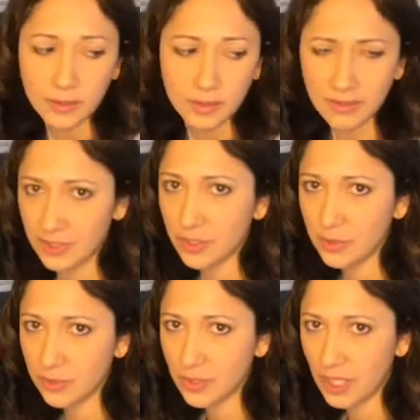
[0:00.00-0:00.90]

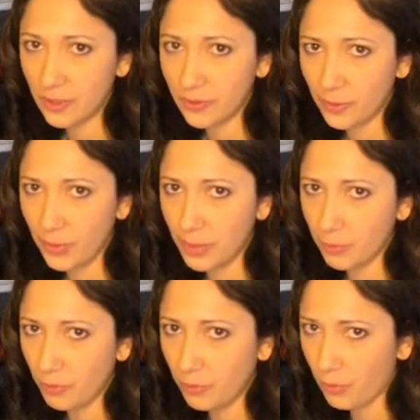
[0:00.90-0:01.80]
lentils I threw in
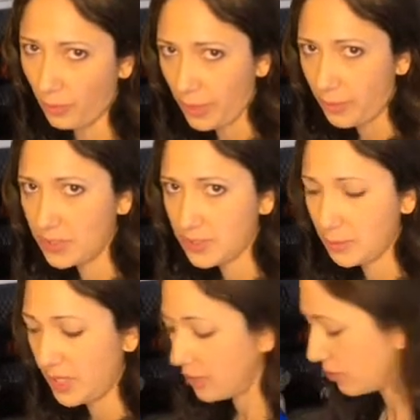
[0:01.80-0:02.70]
before I rinsed them
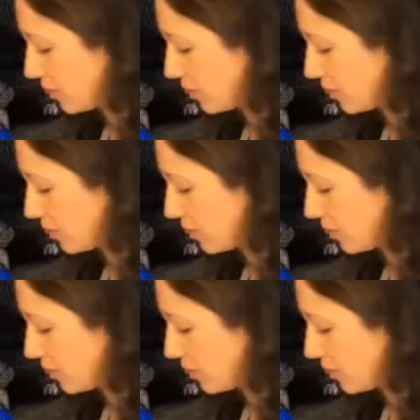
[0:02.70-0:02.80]
out, so